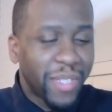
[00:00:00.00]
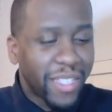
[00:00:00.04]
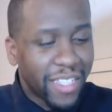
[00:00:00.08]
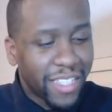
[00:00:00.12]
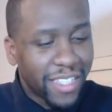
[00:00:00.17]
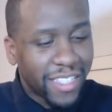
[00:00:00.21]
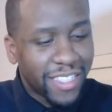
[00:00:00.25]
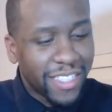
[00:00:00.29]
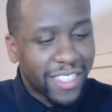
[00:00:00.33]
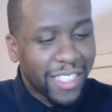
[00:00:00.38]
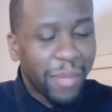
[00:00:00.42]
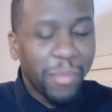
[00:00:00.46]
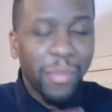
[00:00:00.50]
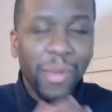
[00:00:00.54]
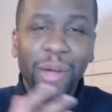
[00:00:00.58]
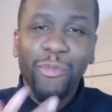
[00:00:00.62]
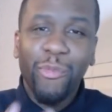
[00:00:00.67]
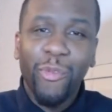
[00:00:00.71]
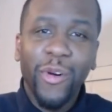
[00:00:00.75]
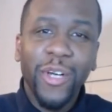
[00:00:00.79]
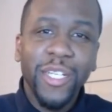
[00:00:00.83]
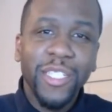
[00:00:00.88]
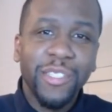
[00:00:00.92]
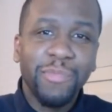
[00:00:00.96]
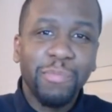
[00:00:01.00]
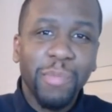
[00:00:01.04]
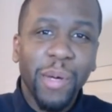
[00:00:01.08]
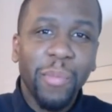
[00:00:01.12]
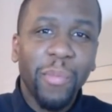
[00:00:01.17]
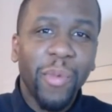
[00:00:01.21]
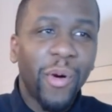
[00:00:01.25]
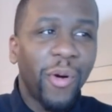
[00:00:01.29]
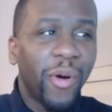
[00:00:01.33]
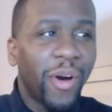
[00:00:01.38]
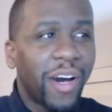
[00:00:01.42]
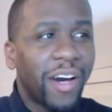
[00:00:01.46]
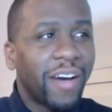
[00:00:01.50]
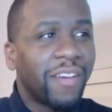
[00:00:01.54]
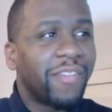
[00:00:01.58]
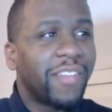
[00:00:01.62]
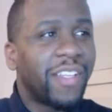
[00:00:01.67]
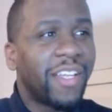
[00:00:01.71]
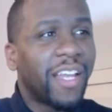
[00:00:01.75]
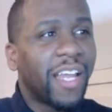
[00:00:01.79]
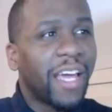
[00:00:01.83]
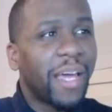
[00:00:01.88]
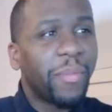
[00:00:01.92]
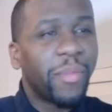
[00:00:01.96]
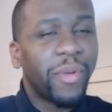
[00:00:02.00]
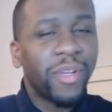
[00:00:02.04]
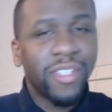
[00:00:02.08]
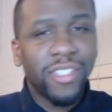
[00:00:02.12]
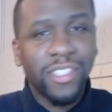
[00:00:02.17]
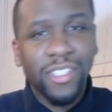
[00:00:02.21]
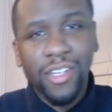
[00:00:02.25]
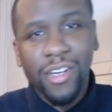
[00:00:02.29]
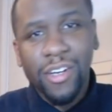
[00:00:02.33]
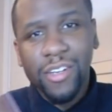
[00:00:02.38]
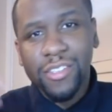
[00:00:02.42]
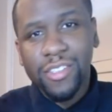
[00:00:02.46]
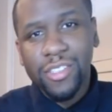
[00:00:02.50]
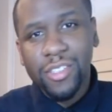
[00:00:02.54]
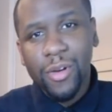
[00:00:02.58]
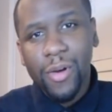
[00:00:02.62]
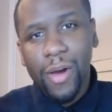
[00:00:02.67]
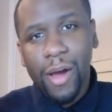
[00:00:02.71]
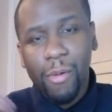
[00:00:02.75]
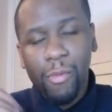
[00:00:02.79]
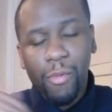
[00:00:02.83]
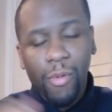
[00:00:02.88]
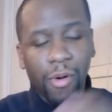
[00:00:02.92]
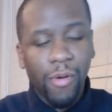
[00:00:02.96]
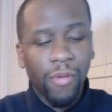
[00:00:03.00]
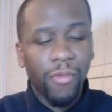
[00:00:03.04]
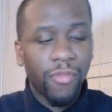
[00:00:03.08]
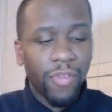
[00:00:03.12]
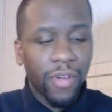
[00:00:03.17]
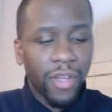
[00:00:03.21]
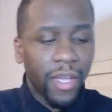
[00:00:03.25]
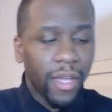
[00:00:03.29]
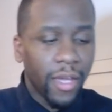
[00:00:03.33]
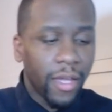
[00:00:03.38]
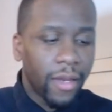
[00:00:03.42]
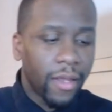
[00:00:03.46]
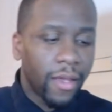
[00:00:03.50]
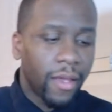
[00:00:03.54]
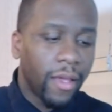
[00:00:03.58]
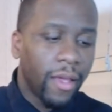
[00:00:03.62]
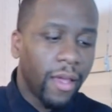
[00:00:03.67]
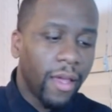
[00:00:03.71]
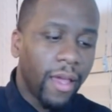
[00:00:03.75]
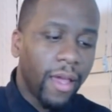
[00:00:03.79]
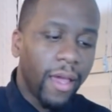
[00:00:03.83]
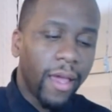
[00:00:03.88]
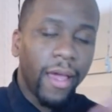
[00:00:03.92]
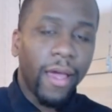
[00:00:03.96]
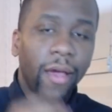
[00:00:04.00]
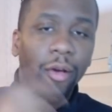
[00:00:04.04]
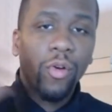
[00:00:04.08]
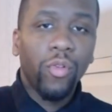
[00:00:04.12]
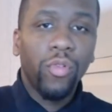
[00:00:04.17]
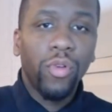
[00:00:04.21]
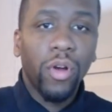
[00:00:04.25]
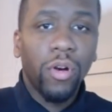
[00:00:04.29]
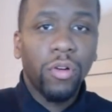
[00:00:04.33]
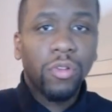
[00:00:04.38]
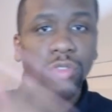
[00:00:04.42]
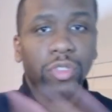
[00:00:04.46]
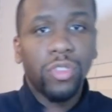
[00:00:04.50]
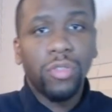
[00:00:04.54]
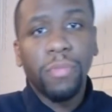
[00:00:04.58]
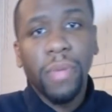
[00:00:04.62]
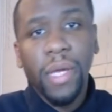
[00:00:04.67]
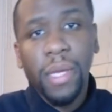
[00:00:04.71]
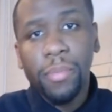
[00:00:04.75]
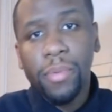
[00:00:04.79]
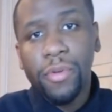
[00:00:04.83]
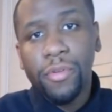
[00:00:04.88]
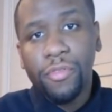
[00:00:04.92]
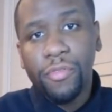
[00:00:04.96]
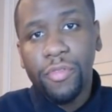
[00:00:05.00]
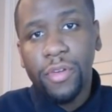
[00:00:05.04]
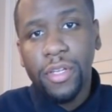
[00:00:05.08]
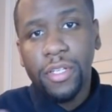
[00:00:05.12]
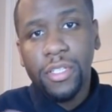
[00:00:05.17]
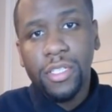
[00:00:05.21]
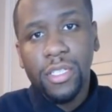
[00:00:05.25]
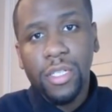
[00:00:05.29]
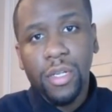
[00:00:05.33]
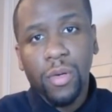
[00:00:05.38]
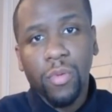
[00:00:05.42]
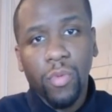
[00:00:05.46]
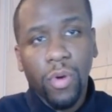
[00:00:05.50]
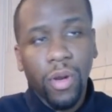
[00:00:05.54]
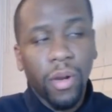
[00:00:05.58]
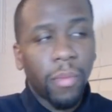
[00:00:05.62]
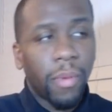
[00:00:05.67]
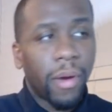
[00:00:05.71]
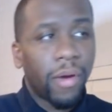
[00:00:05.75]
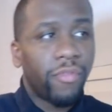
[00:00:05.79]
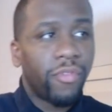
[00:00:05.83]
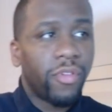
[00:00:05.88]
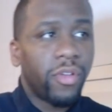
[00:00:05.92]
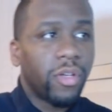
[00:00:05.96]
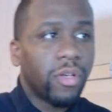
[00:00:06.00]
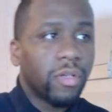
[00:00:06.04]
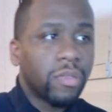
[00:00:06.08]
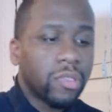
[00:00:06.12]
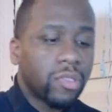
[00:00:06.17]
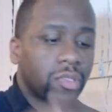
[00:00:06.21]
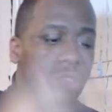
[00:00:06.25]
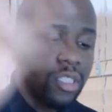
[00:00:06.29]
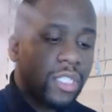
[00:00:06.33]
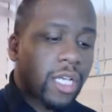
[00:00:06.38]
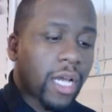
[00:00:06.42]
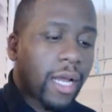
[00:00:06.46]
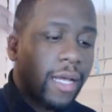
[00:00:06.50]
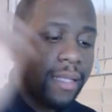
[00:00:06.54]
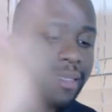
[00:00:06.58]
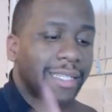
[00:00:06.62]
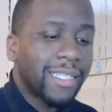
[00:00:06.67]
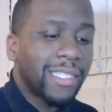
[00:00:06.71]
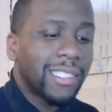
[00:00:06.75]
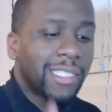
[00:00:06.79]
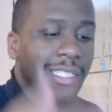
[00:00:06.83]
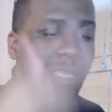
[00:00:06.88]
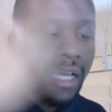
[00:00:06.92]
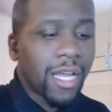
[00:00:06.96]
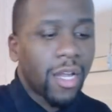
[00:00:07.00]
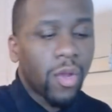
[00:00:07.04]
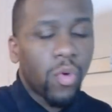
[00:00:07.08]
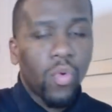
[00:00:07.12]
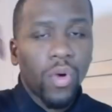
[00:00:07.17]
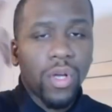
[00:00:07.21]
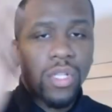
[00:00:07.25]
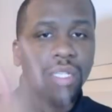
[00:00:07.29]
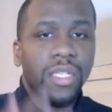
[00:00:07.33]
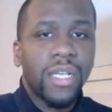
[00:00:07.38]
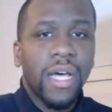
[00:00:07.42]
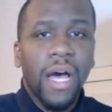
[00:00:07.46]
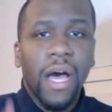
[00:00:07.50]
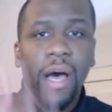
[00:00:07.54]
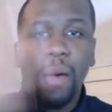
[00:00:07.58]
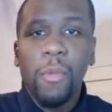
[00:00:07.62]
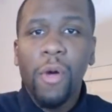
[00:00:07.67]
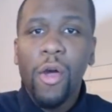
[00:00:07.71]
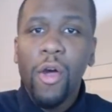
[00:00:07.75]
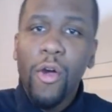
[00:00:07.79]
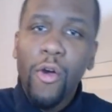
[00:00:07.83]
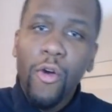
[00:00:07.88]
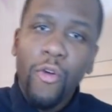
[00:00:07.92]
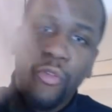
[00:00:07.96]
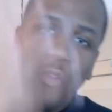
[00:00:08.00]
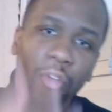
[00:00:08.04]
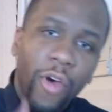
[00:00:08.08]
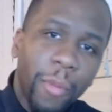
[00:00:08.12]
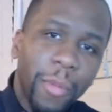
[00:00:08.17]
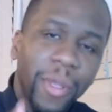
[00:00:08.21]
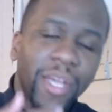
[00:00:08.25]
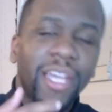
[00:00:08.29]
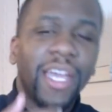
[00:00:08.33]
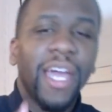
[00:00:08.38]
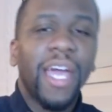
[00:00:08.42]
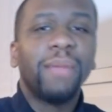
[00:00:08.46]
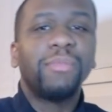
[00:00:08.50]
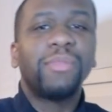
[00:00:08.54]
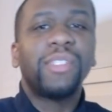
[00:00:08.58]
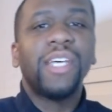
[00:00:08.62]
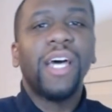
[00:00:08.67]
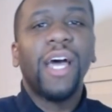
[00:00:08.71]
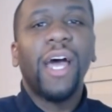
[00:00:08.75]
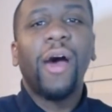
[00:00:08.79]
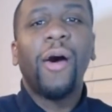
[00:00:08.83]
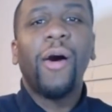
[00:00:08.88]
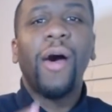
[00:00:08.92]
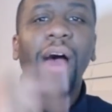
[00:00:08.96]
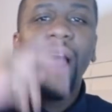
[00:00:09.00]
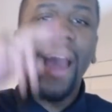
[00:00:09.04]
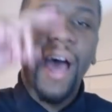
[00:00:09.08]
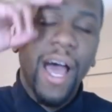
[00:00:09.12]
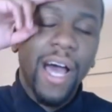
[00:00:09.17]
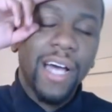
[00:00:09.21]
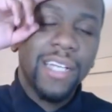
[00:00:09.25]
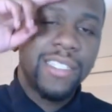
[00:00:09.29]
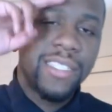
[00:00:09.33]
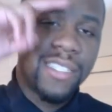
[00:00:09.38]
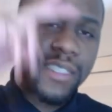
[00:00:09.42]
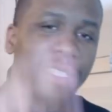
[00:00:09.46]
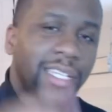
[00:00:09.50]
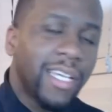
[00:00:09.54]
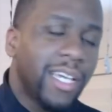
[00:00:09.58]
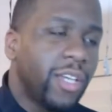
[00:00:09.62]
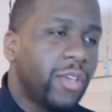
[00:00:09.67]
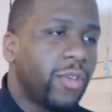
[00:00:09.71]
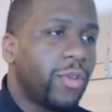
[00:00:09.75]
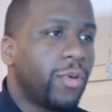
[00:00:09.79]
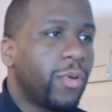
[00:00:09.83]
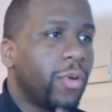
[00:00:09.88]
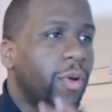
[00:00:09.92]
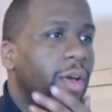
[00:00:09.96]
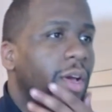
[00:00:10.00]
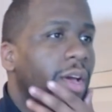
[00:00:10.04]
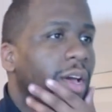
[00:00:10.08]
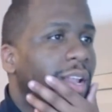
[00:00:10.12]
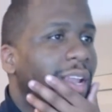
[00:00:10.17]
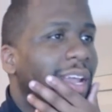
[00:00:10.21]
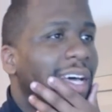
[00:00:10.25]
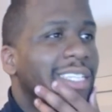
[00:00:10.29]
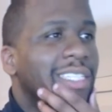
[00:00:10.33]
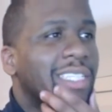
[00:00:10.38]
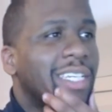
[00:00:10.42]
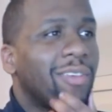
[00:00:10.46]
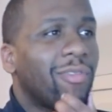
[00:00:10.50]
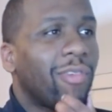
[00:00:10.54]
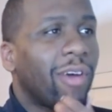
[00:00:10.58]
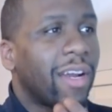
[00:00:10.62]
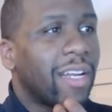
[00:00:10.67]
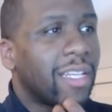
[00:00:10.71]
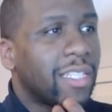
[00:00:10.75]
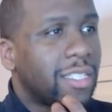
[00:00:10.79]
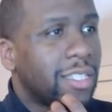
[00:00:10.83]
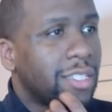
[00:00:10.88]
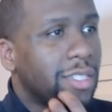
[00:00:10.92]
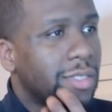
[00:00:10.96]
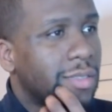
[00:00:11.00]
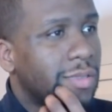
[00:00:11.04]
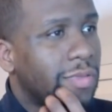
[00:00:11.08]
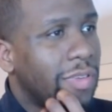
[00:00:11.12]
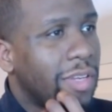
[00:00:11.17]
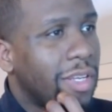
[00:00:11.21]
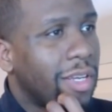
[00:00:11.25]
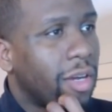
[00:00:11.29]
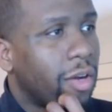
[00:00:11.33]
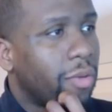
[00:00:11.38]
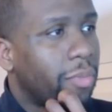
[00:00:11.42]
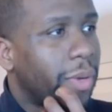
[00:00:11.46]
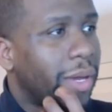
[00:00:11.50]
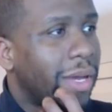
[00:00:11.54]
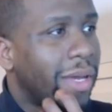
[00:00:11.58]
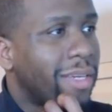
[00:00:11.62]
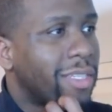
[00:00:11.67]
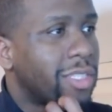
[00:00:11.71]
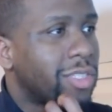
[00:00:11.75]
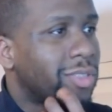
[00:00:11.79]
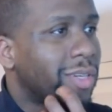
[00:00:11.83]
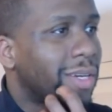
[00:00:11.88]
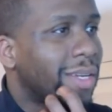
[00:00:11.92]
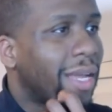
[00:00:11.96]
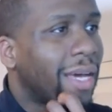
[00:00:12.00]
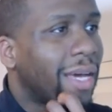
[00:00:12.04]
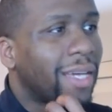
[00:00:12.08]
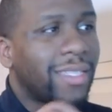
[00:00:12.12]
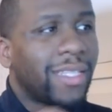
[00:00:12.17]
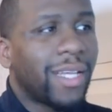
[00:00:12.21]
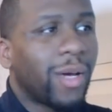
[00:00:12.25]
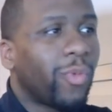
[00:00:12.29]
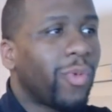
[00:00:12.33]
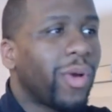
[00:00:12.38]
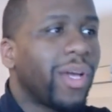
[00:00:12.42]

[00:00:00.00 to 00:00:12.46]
Send me a voice memo of the name of the song so I won't forget it. And who knows, you may be featured in one of my videos. So shout out to Asanda one time. From the Cape Town, I see you. Let's get right into this video, man. Straight like that. We